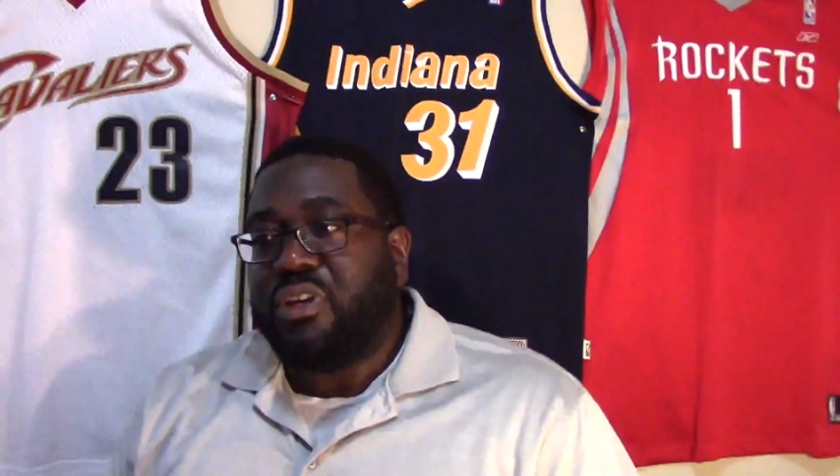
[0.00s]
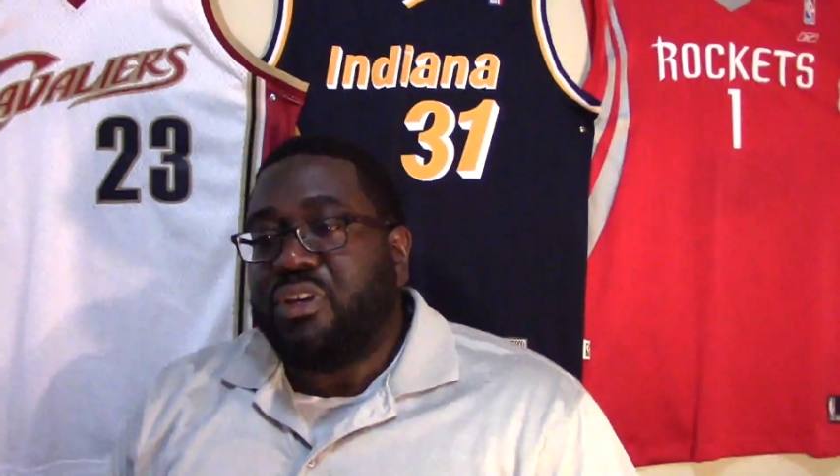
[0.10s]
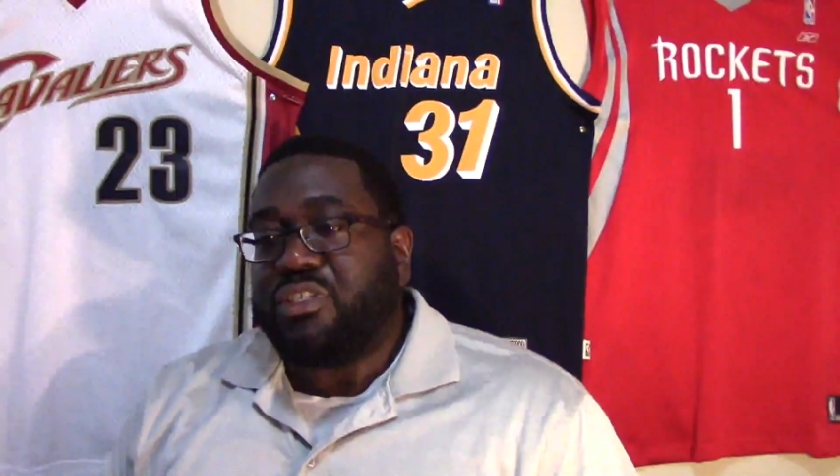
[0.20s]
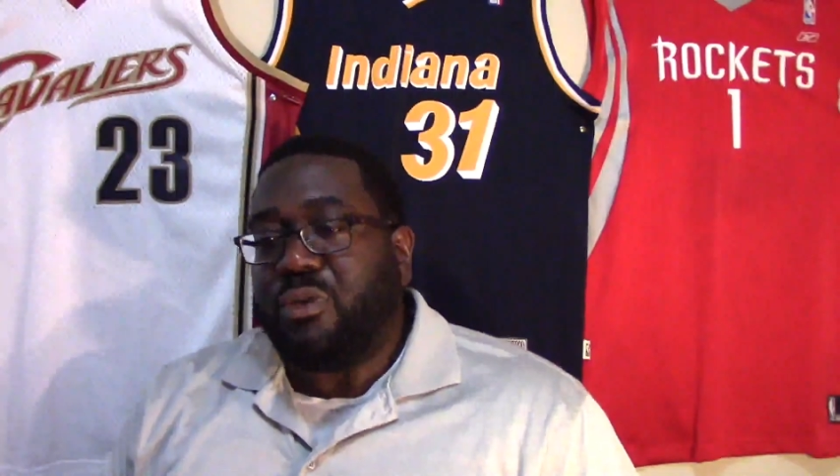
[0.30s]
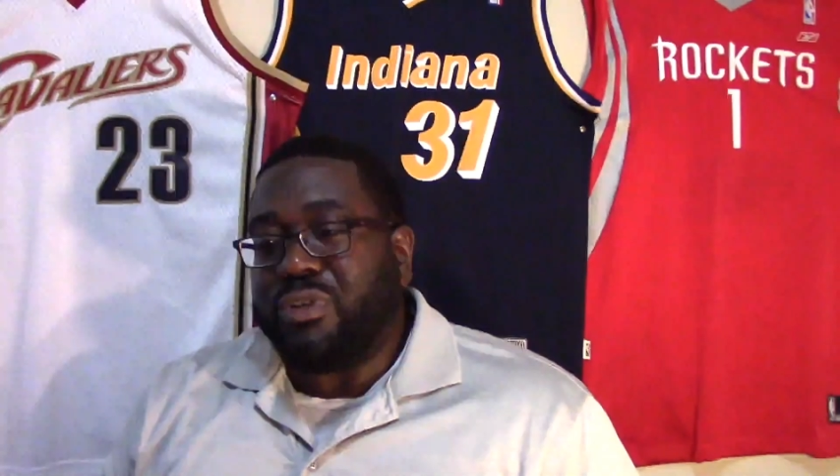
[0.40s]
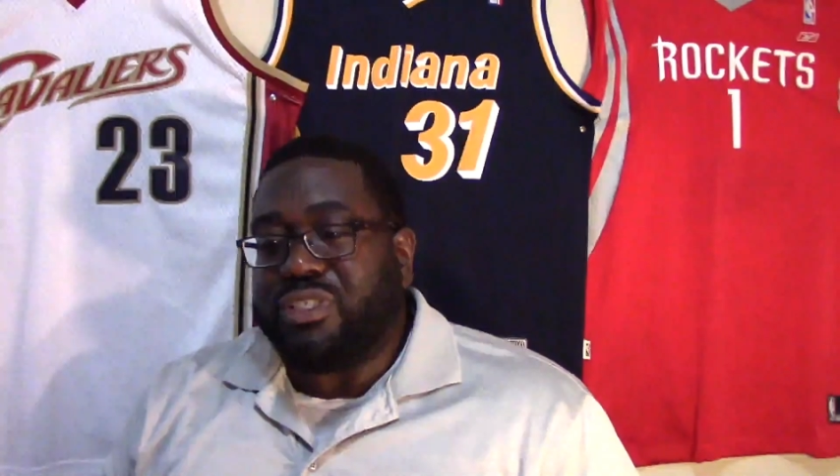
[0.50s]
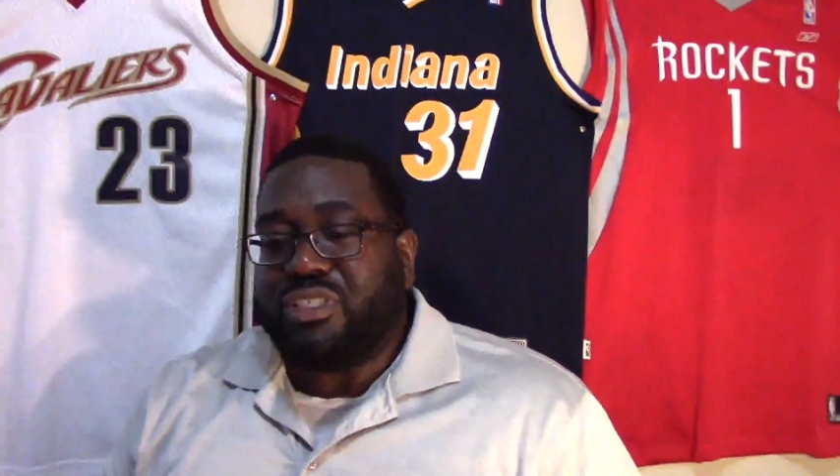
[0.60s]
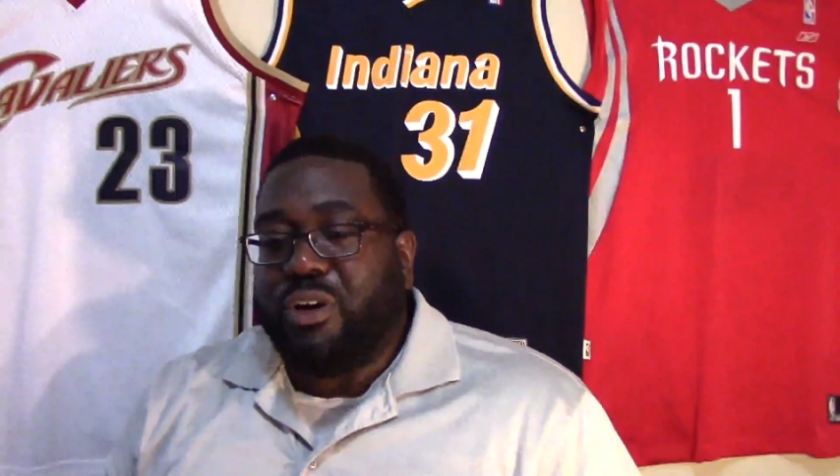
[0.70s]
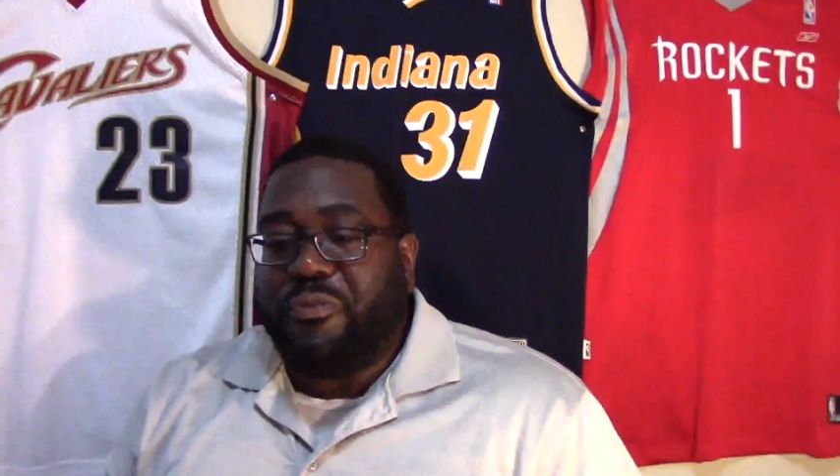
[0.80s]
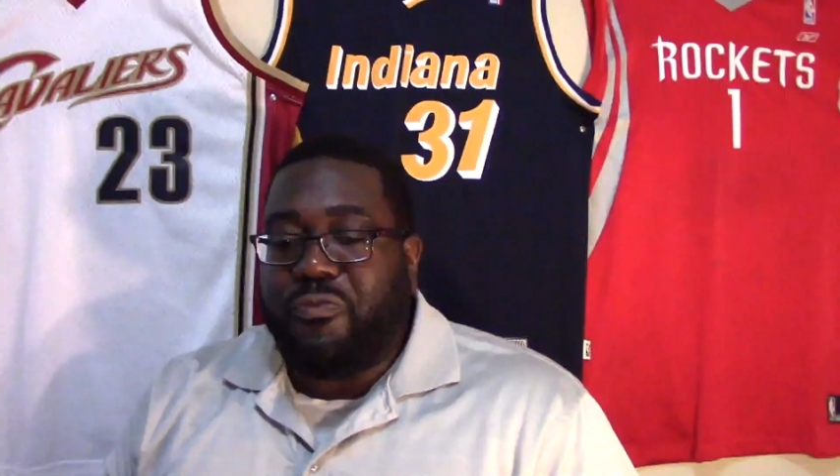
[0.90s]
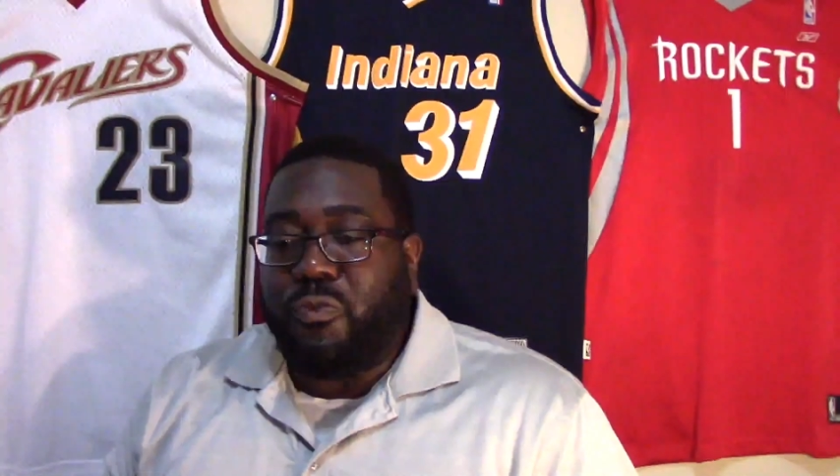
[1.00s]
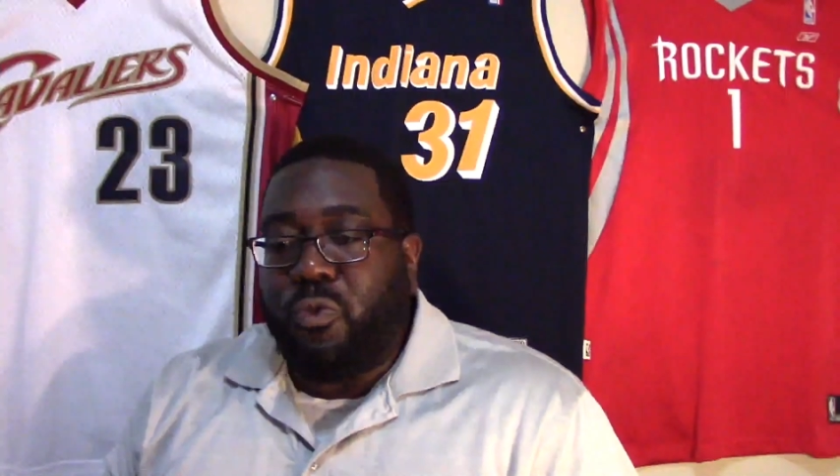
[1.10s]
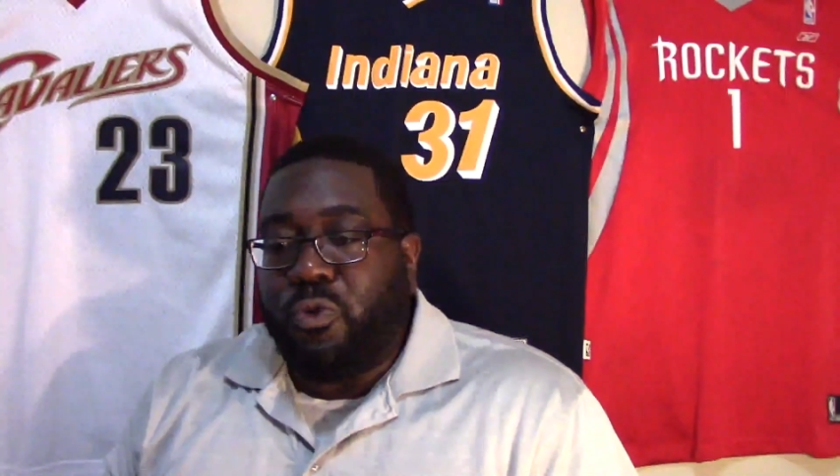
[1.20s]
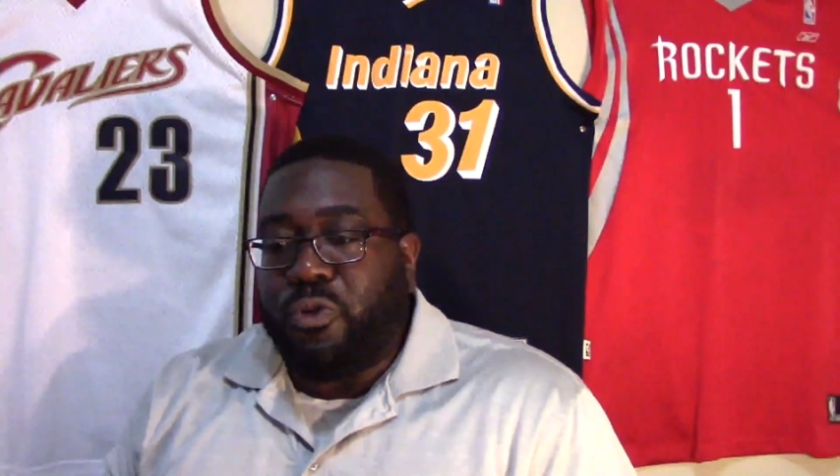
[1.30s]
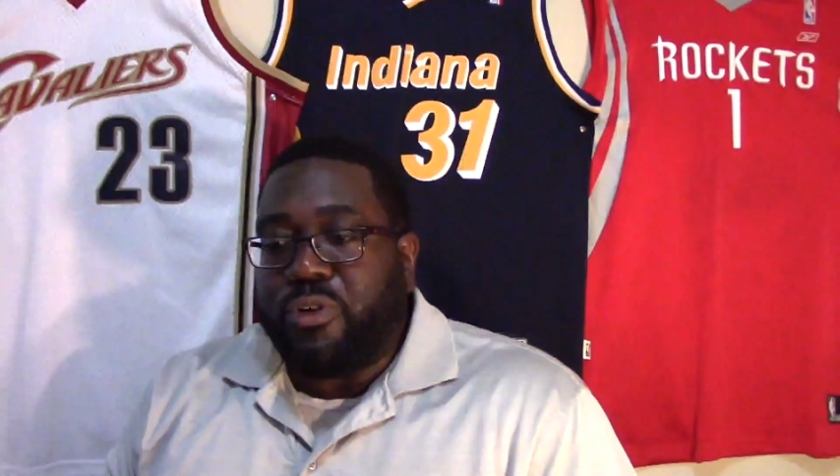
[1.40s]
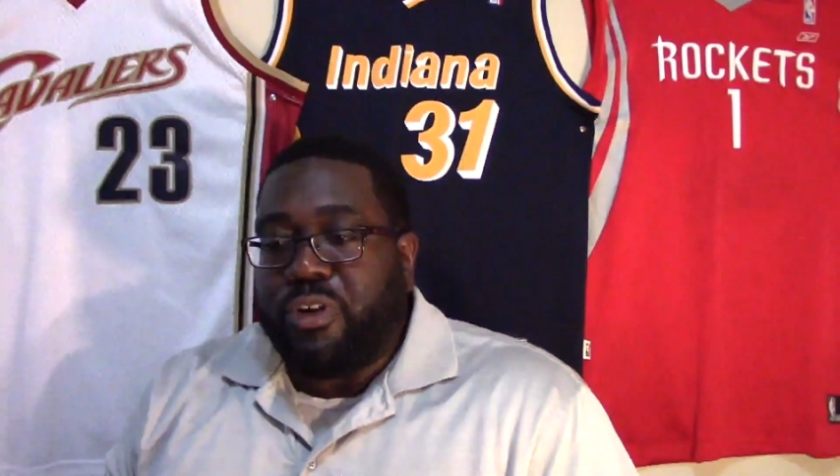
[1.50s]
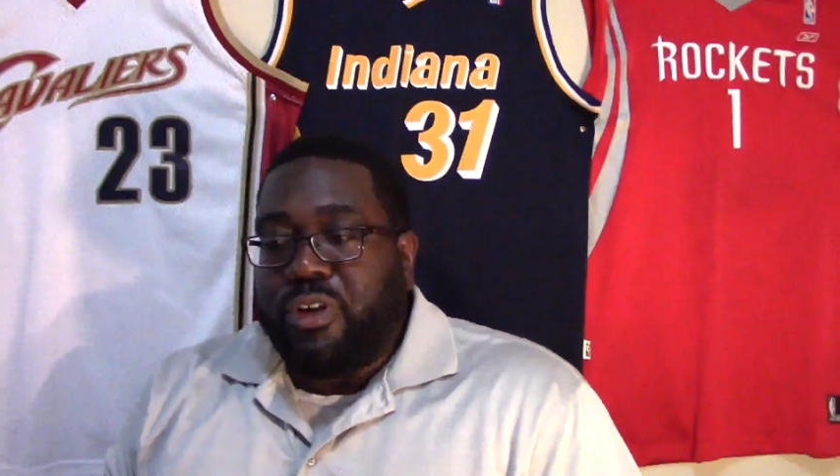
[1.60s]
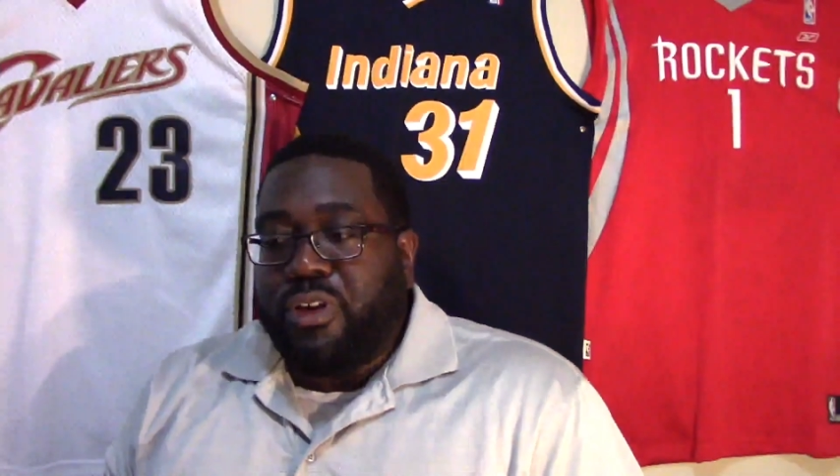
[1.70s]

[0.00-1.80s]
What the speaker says: So it's tough for